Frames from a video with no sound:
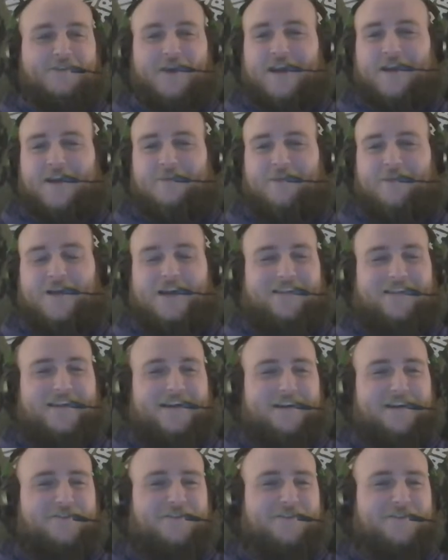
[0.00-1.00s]
try to apply
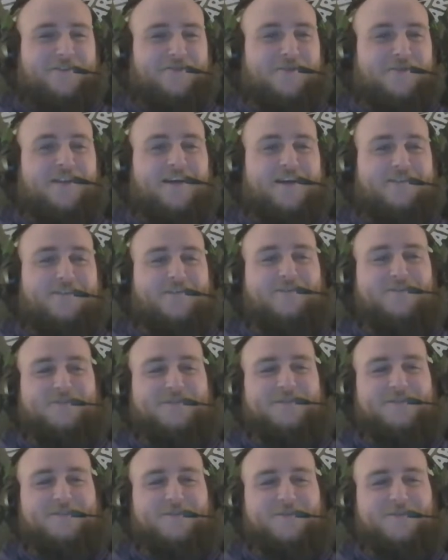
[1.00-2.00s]
logic to illogical
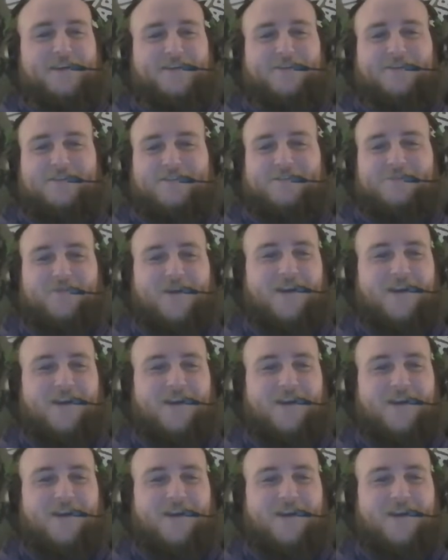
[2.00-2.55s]
situations